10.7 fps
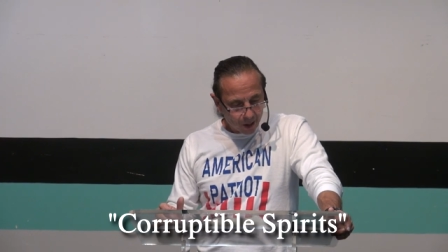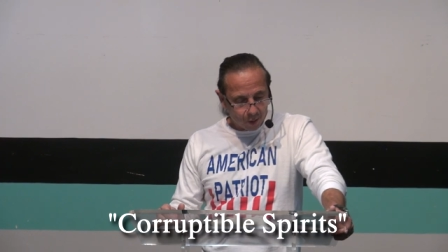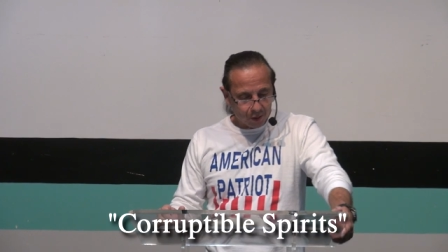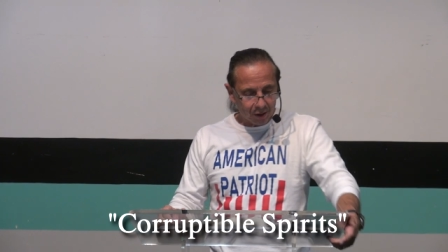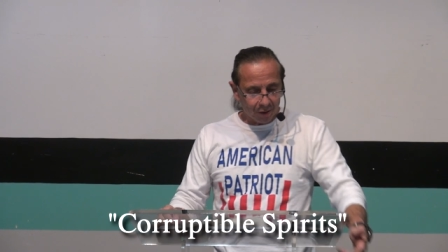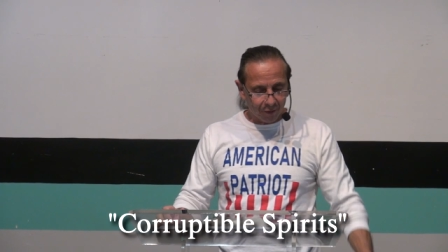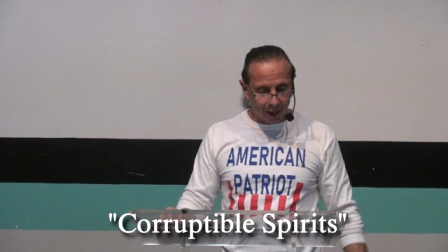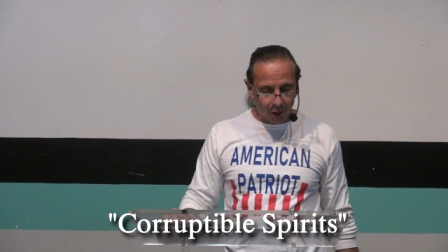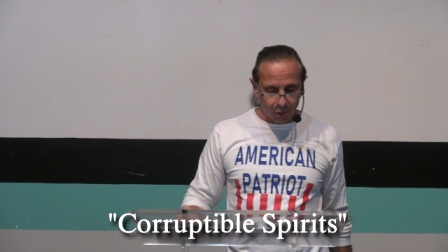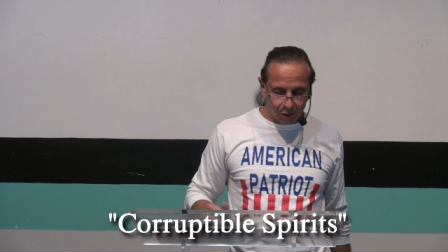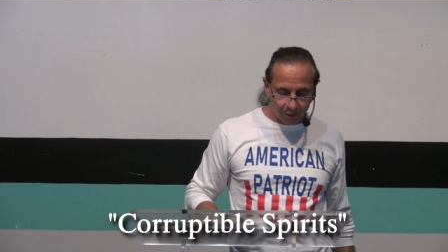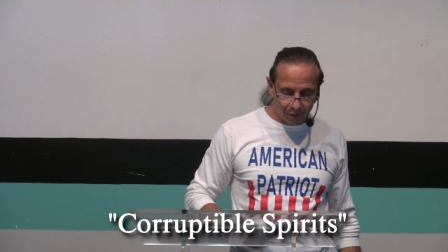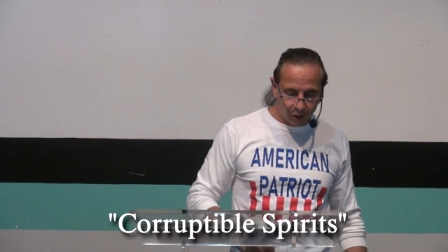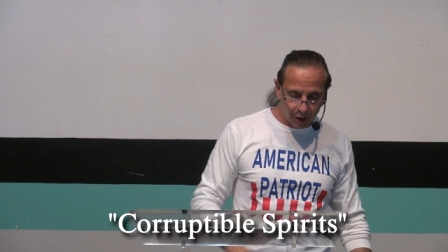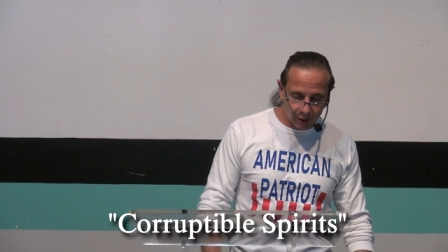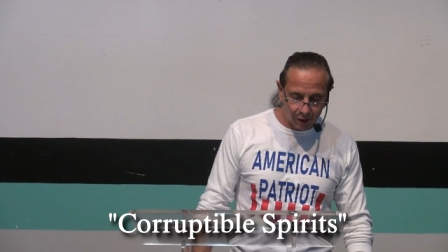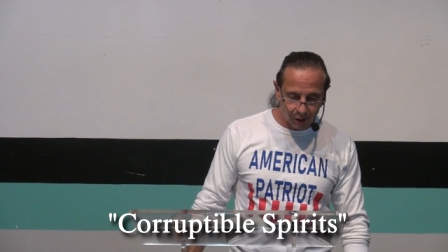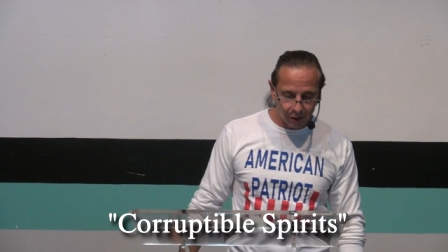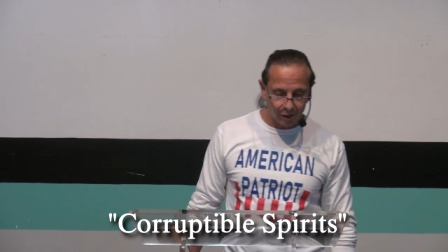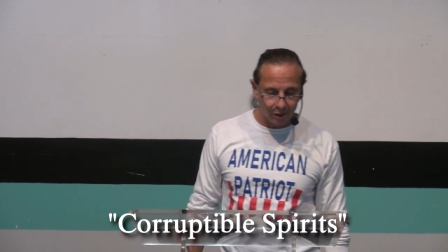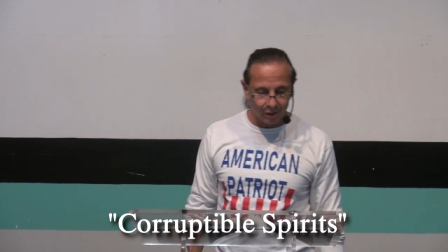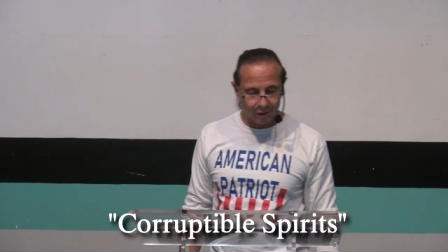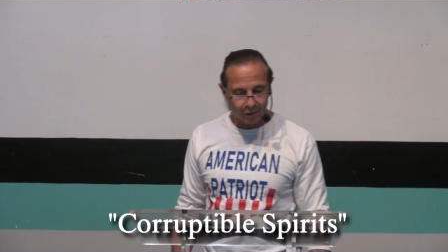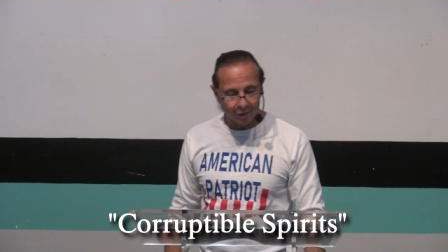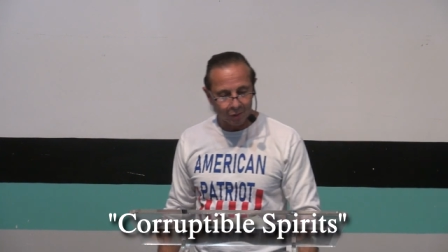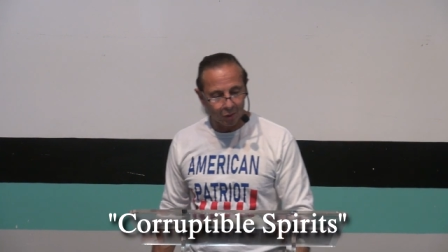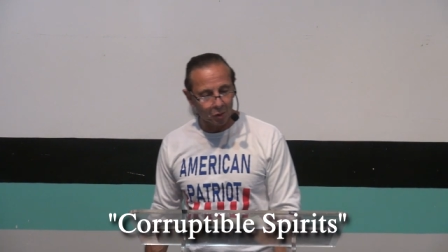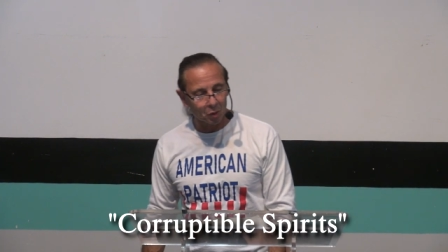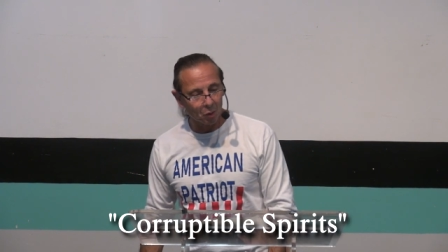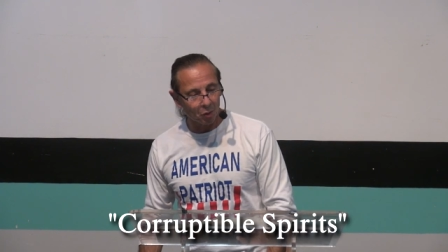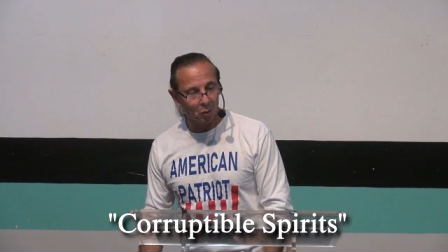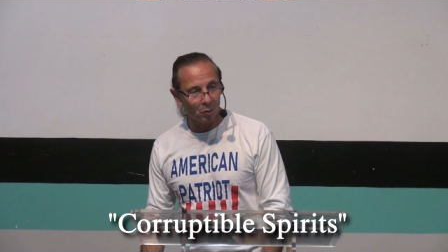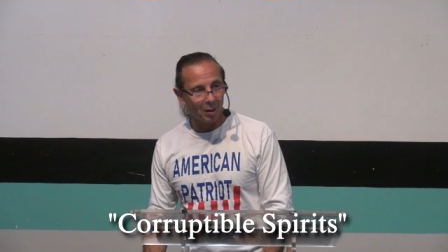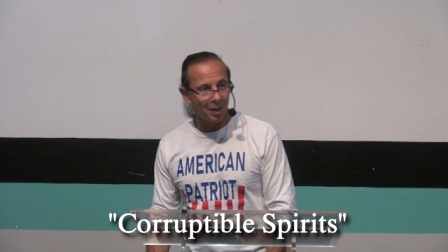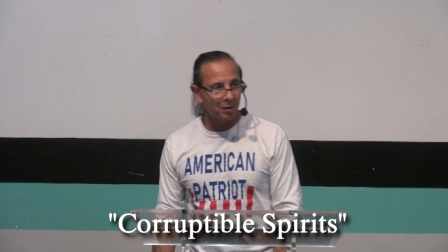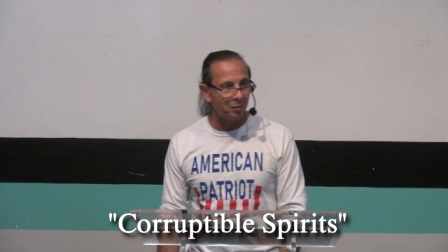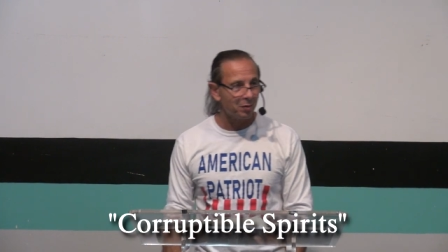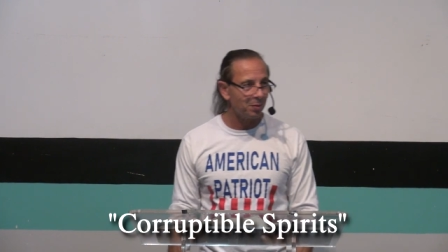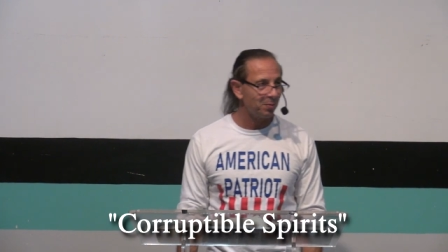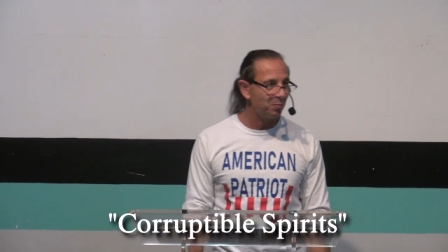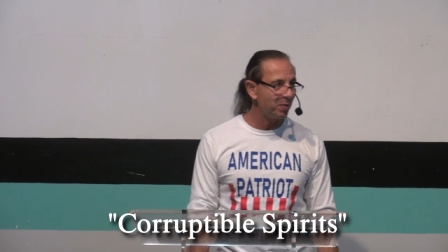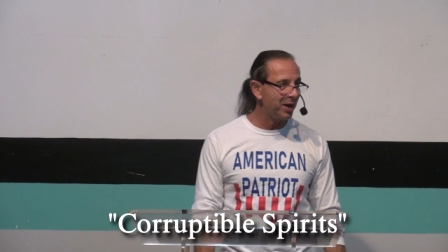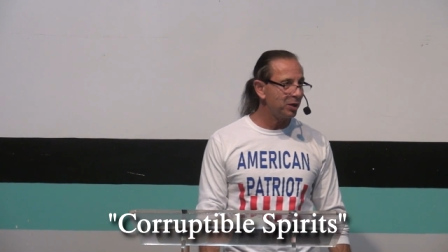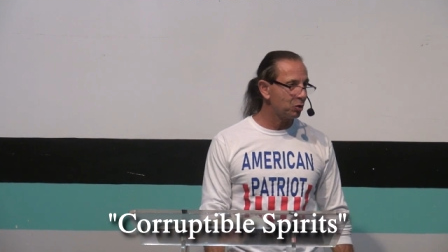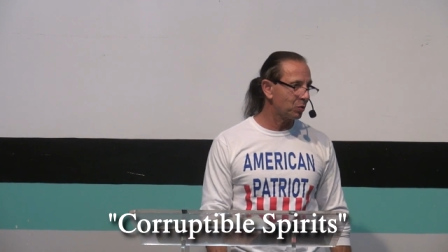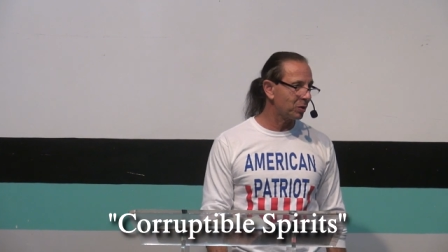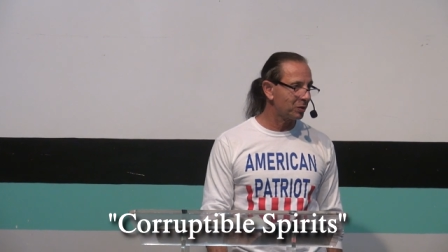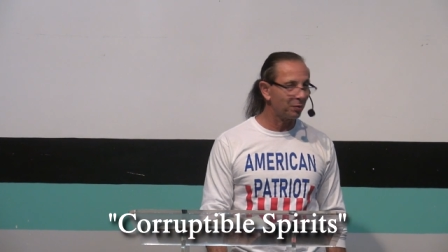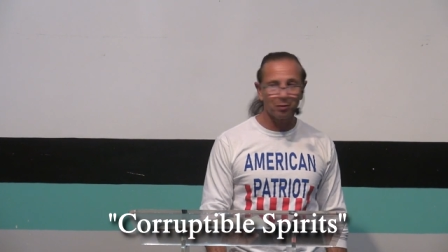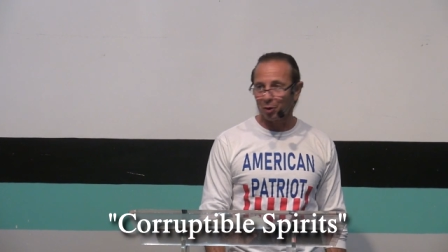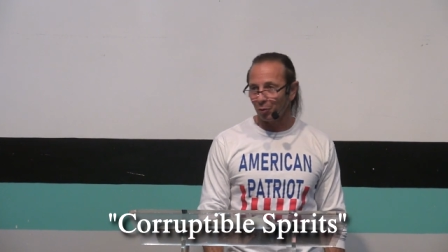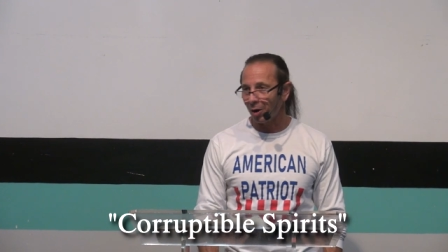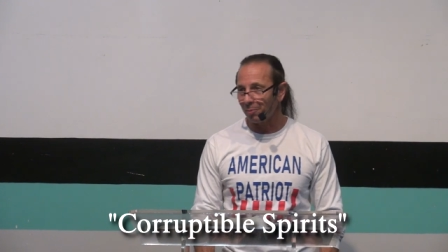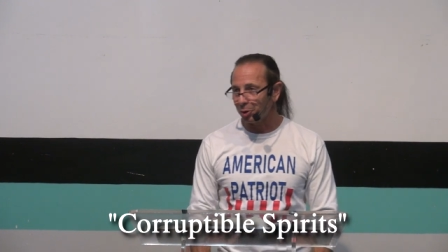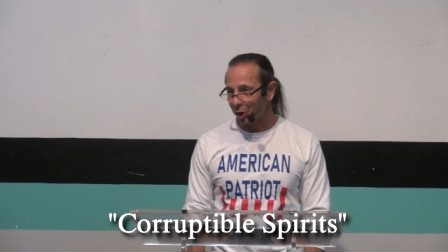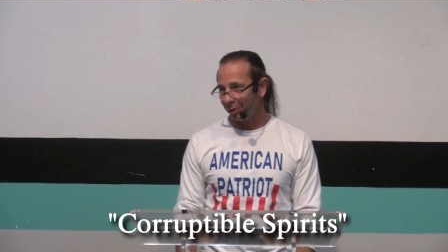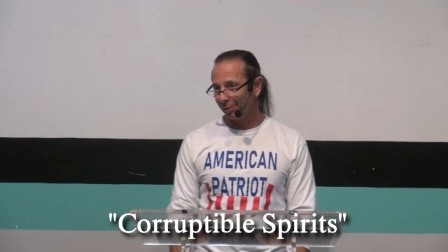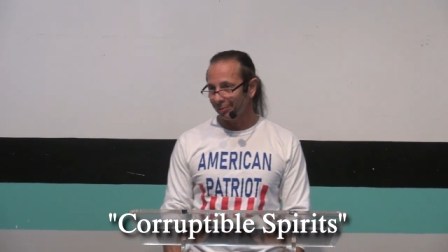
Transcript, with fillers: Only the followers of Jesus will sow their way out of the matrix of corruption